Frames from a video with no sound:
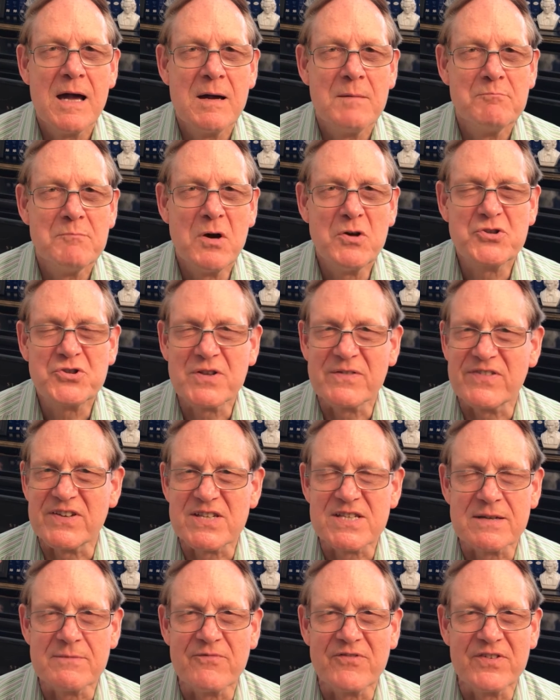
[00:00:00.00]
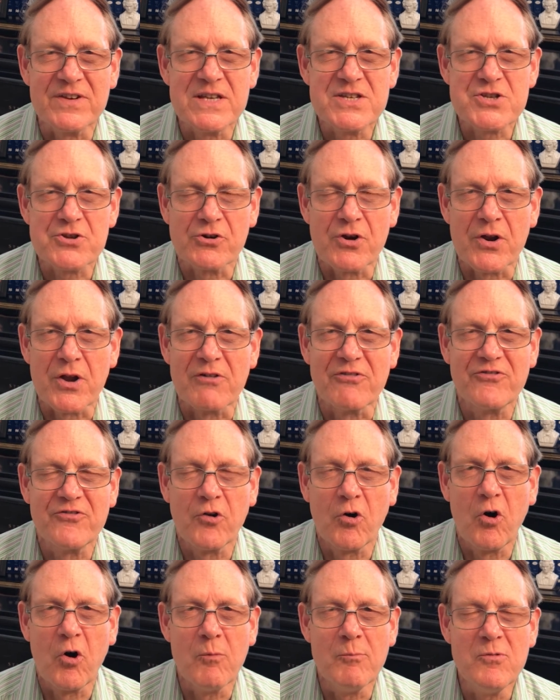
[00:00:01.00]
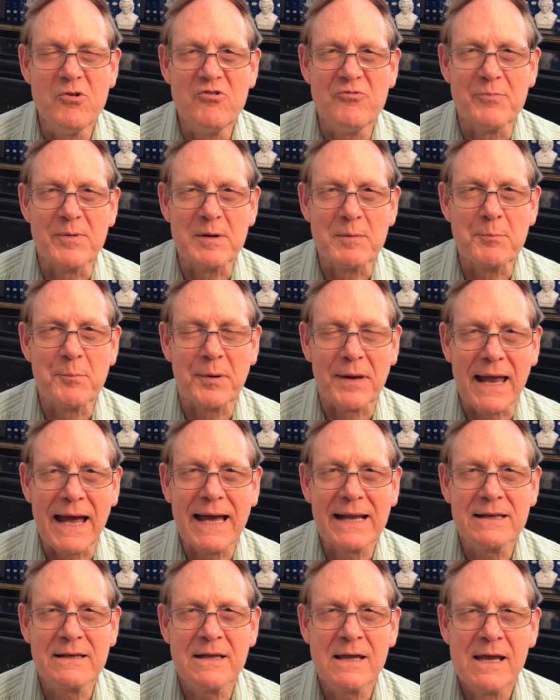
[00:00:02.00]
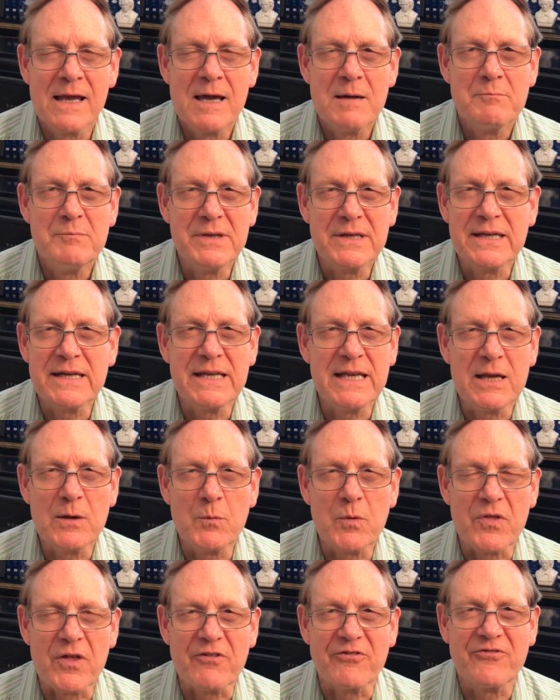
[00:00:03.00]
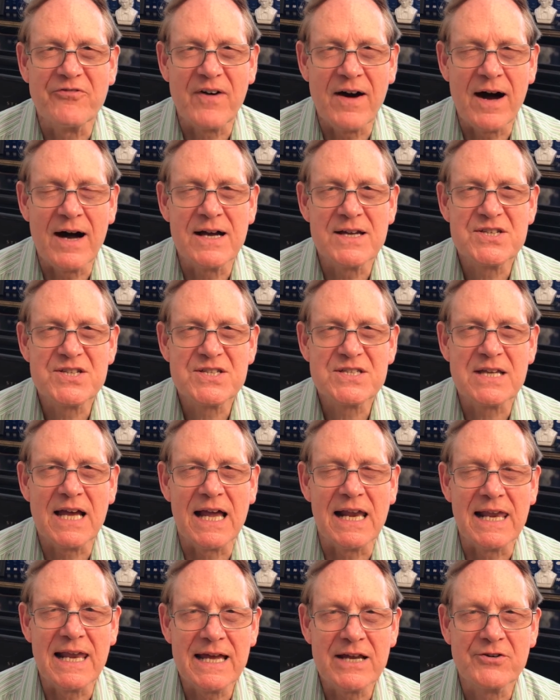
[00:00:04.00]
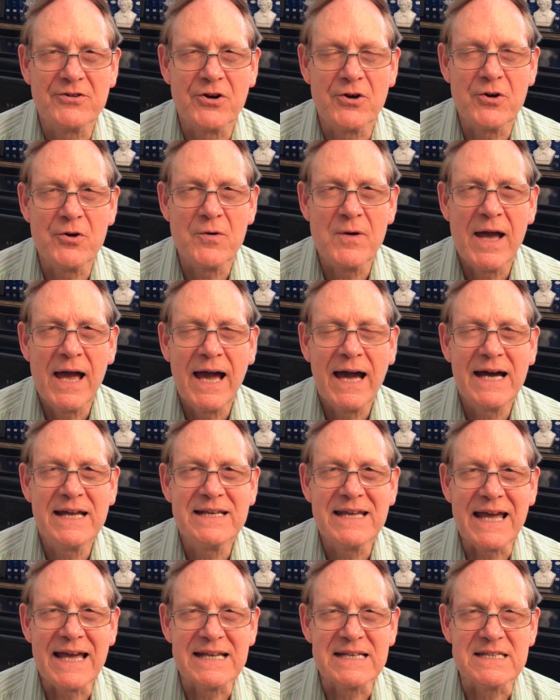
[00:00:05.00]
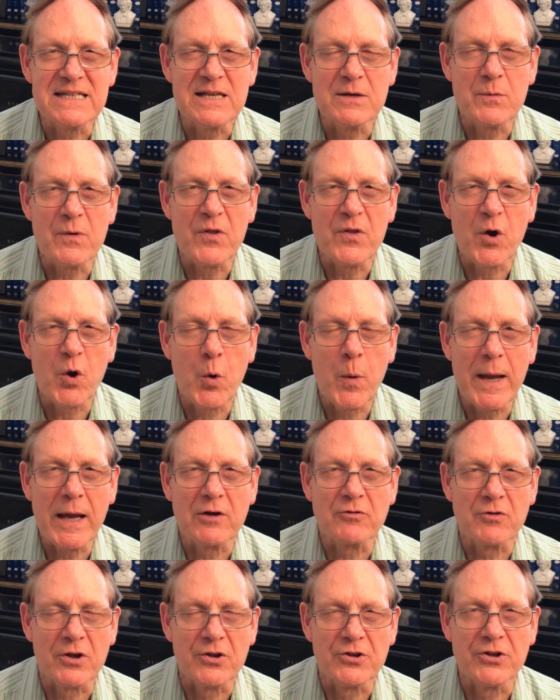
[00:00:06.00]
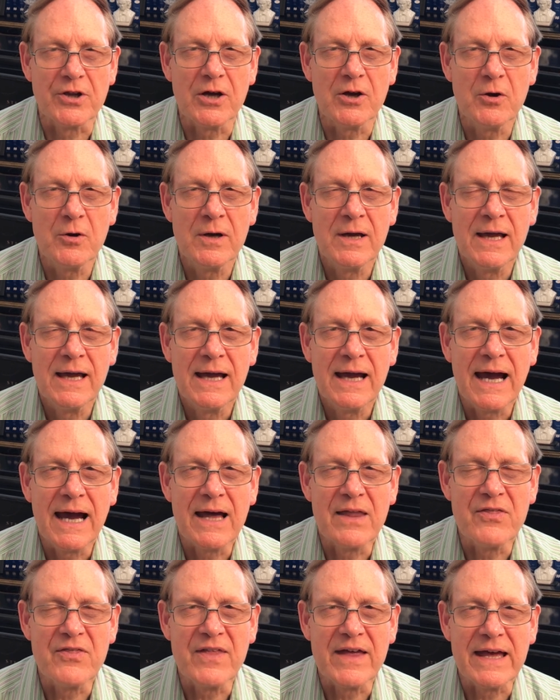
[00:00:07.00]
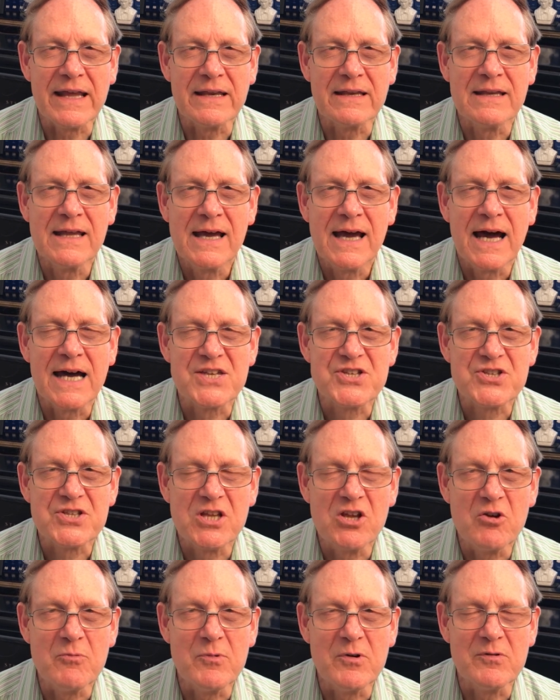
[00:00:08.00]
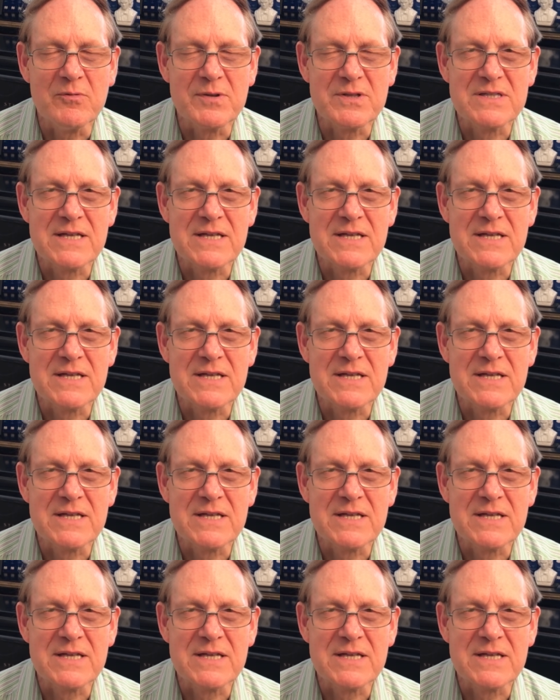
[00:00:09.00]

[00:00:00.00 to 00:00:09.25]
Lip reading: Most of his symphonies are on a 4-movement plan, beginning with a fast allegro and ending with a quick rondo, and then a slow movement